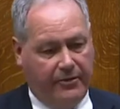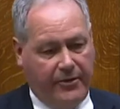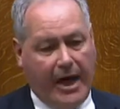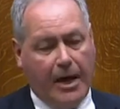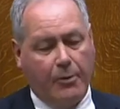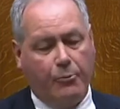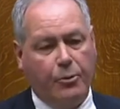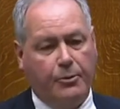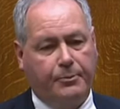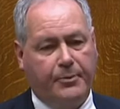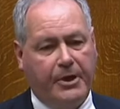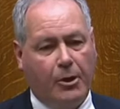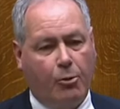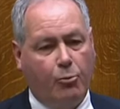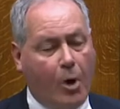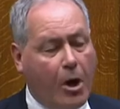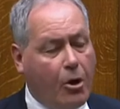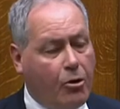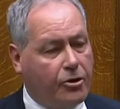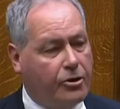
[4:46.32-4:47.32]
That would be a
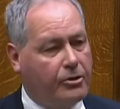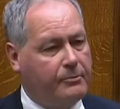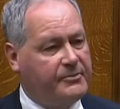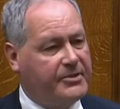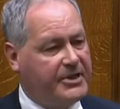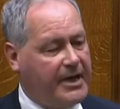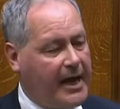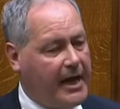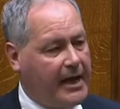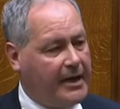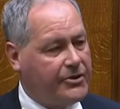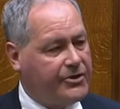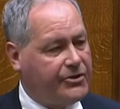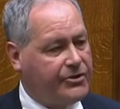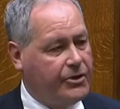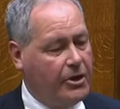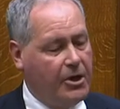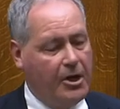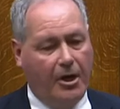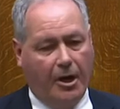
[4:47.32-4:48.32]
welcome
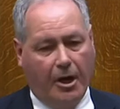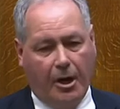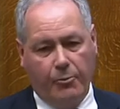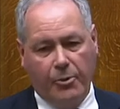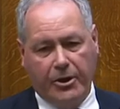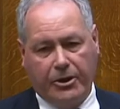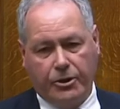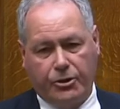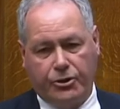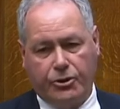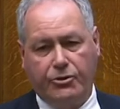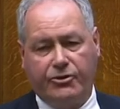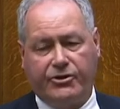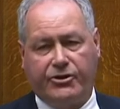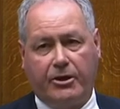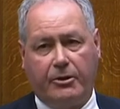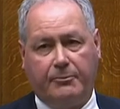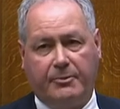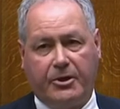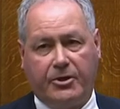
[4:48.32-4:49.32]
tax, and we could do
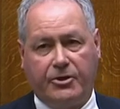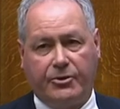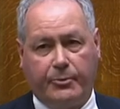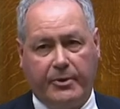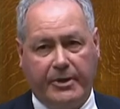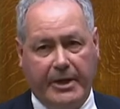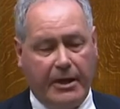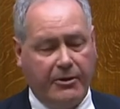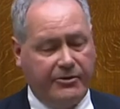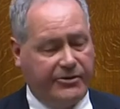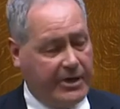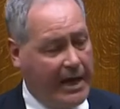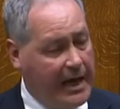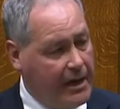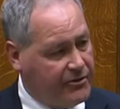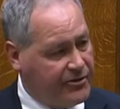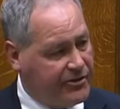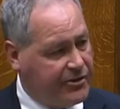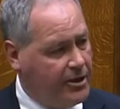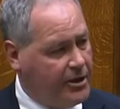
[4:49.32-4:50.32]
so because we're now
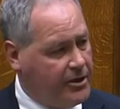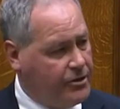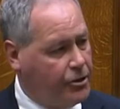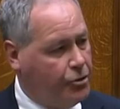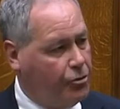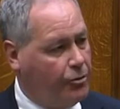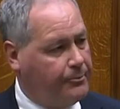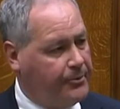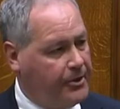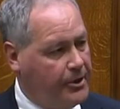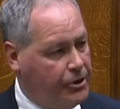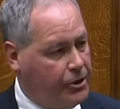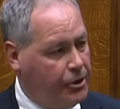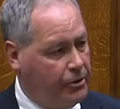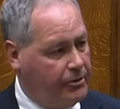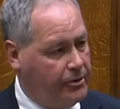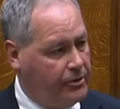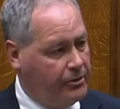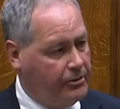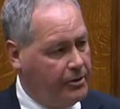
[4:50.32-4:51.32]
outside the European
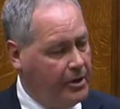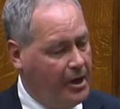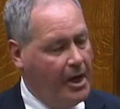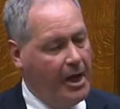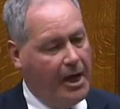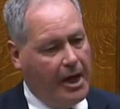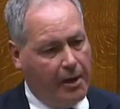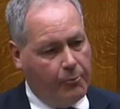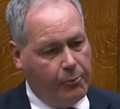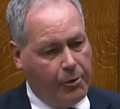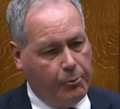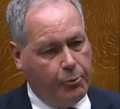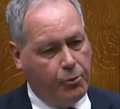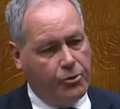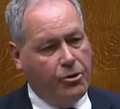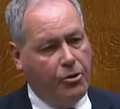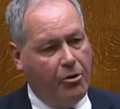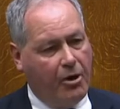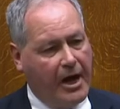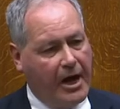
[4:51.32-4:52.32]
Union and we
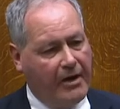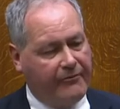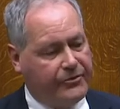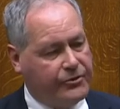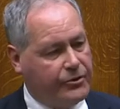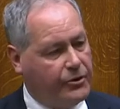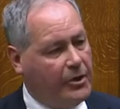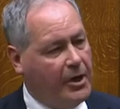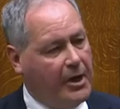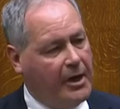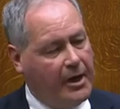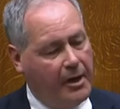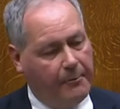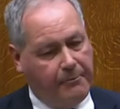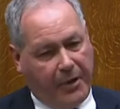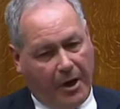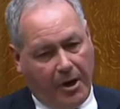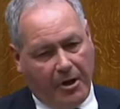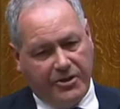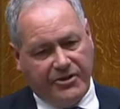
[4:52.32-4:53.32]
would not have to
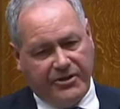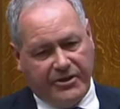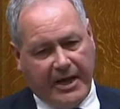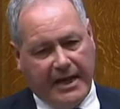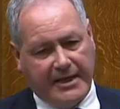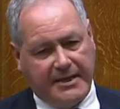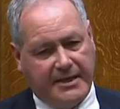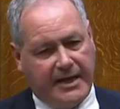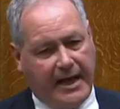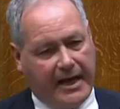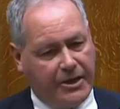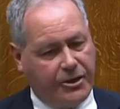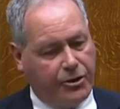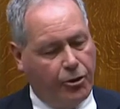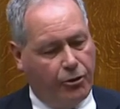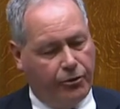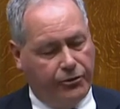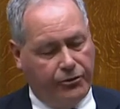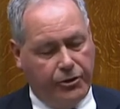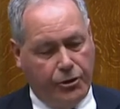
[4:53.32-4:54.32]
pass that tax
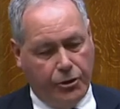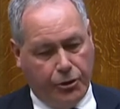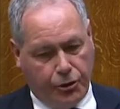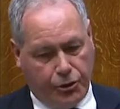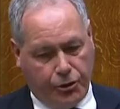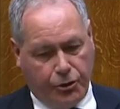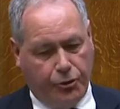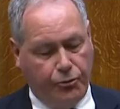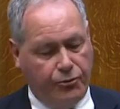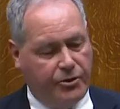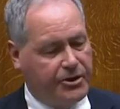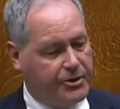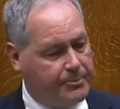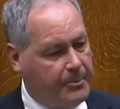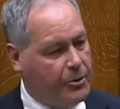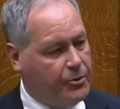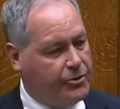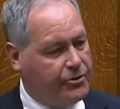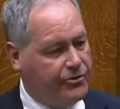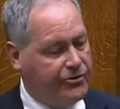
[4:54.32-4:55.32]
on to the
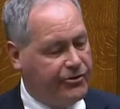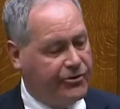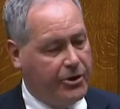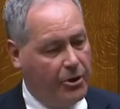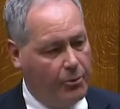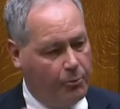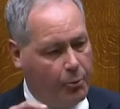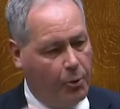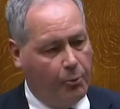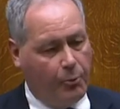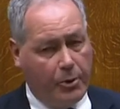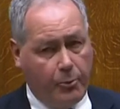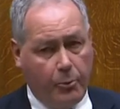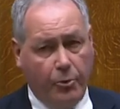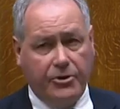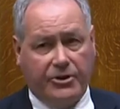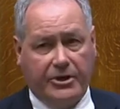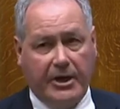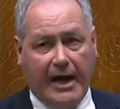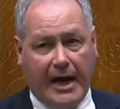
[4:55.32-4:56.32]
smokers, but we
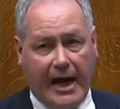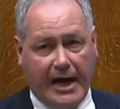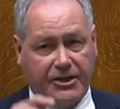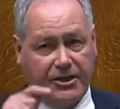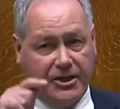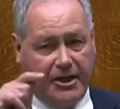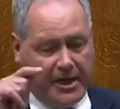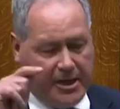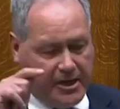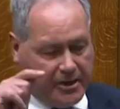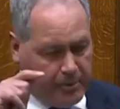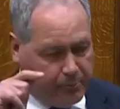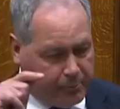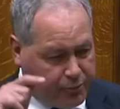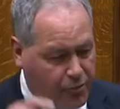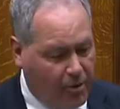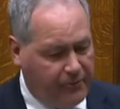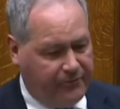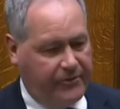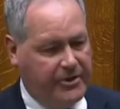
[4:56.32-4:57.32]
would actually hit the
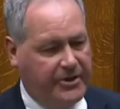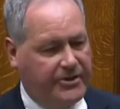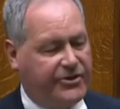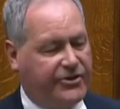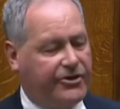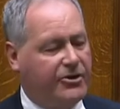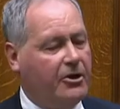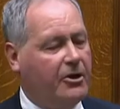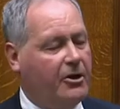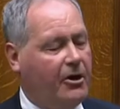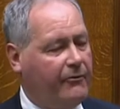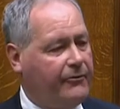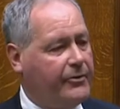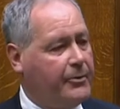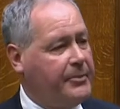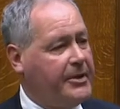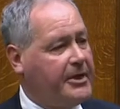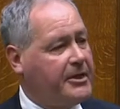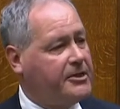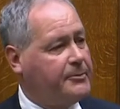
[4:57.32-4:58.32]
profits of
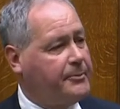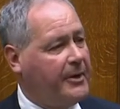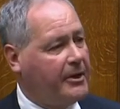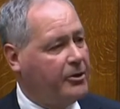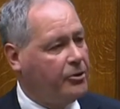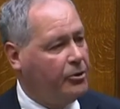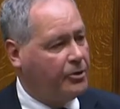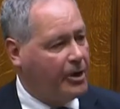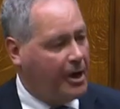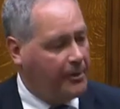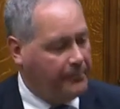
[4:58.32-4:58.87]
the big tobacco